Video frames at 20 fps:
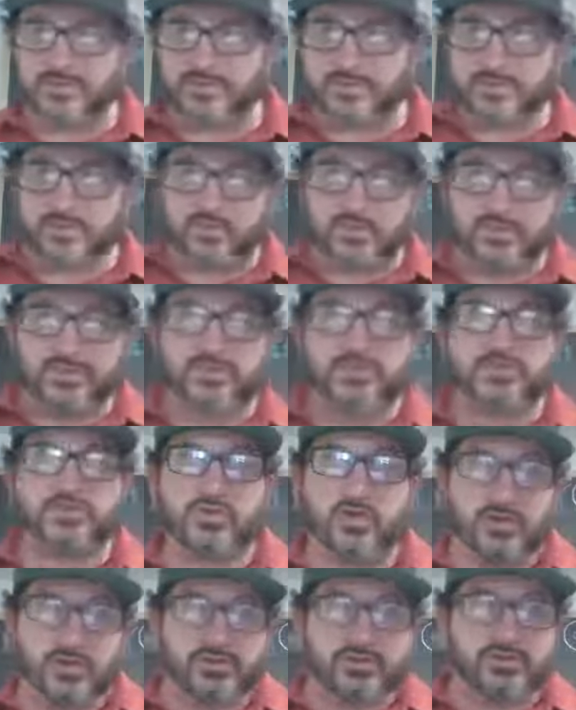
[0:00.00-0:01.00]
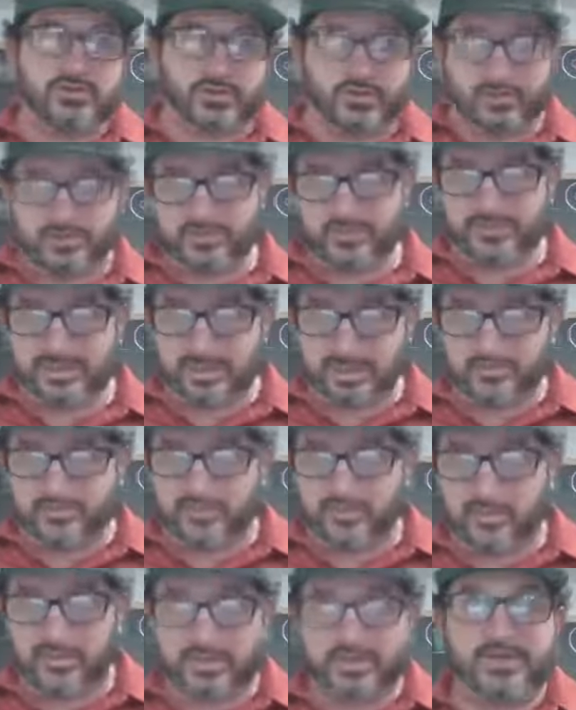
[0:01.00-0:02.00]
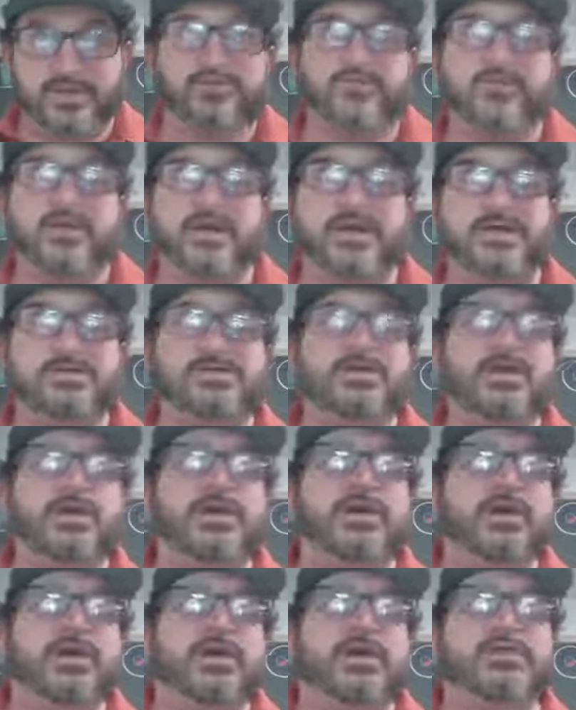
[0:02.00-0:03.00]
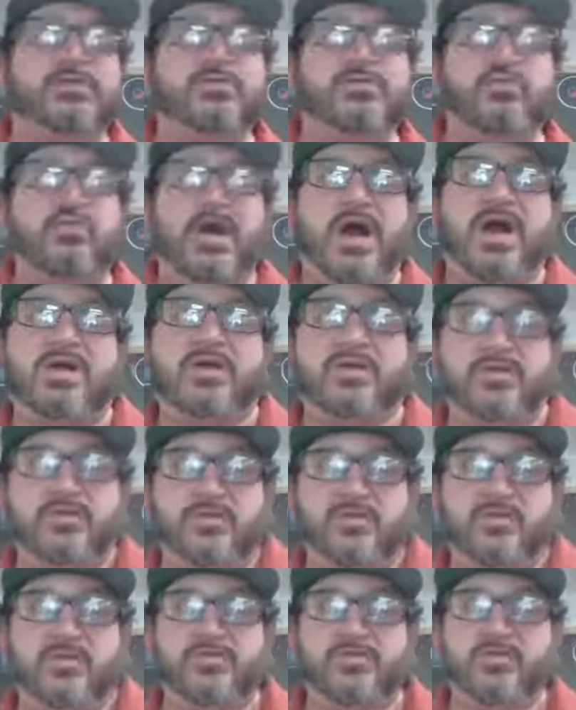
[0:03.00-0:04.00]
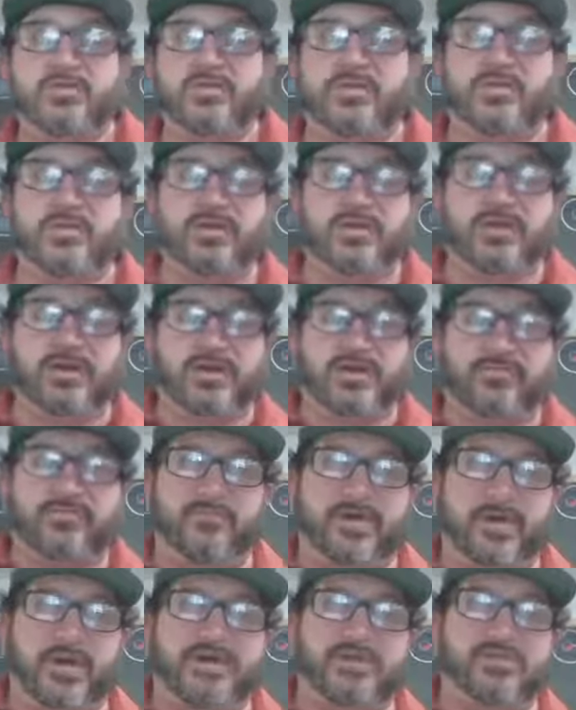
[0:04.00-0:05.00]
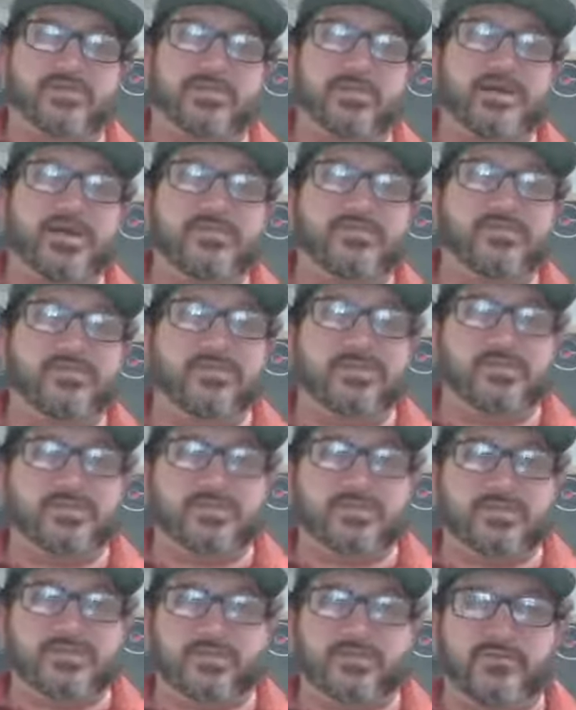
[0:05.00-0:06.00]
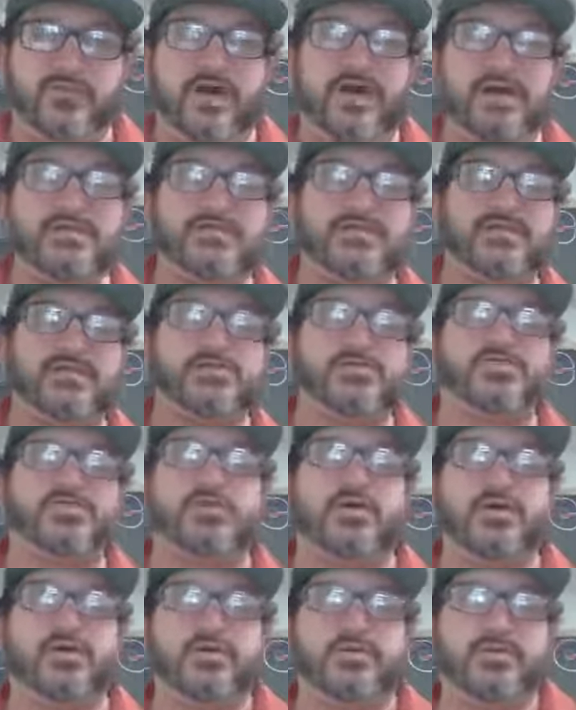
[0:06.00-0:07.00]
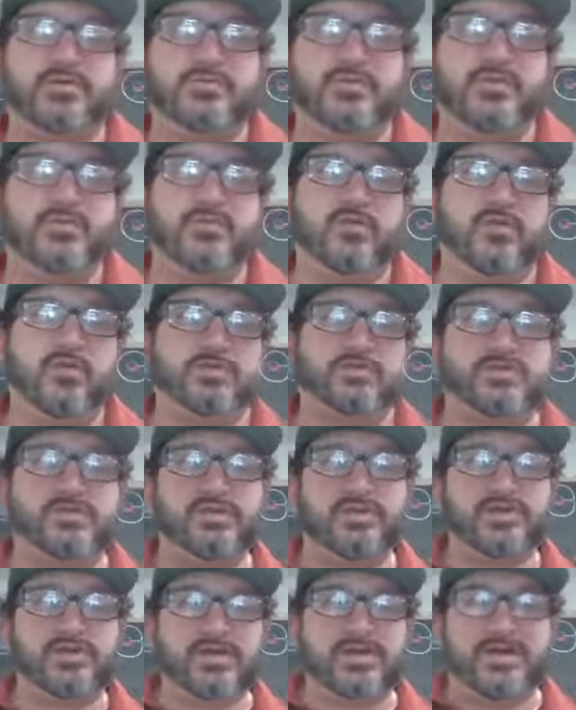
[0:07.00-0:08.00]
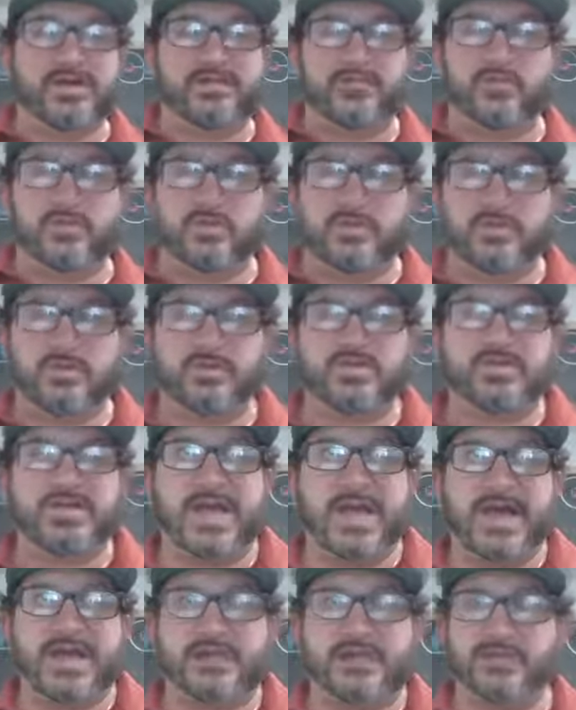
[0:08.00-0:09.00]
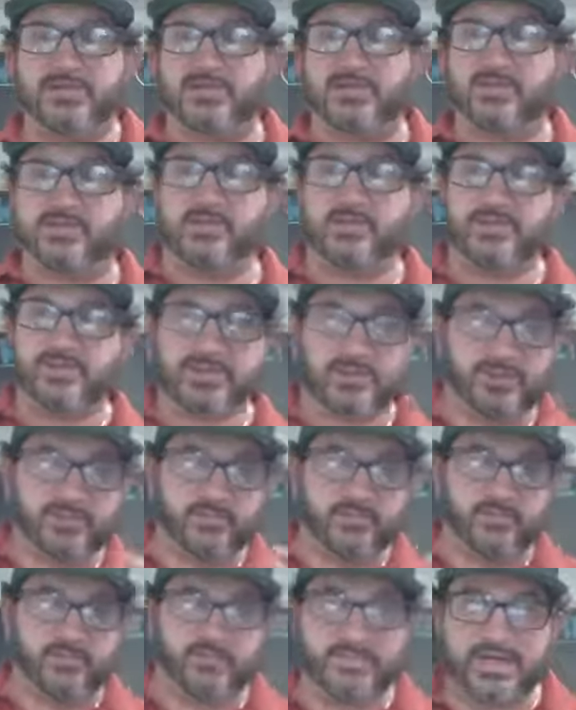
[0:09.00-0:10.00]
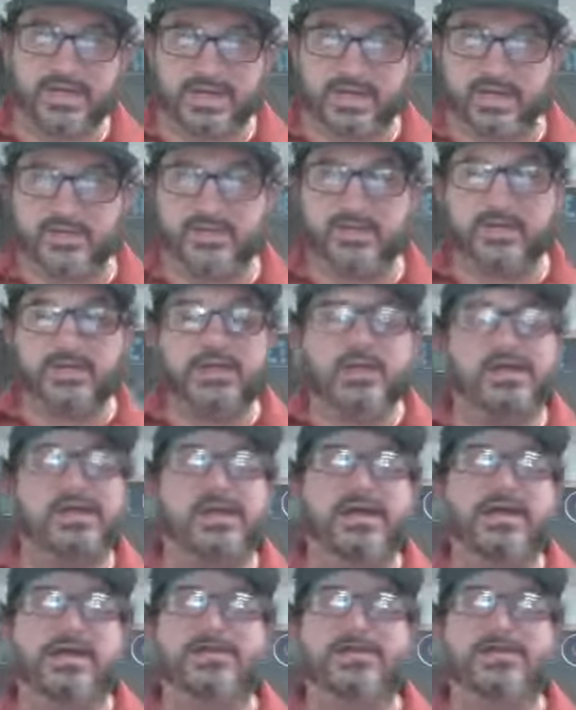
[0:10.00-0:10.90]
between the soil between California and France. It's rockier over in France, so you have the vines tend to struggle a little bit more. So you're going to have more of those tannins to it. It's going to be a little bigger, and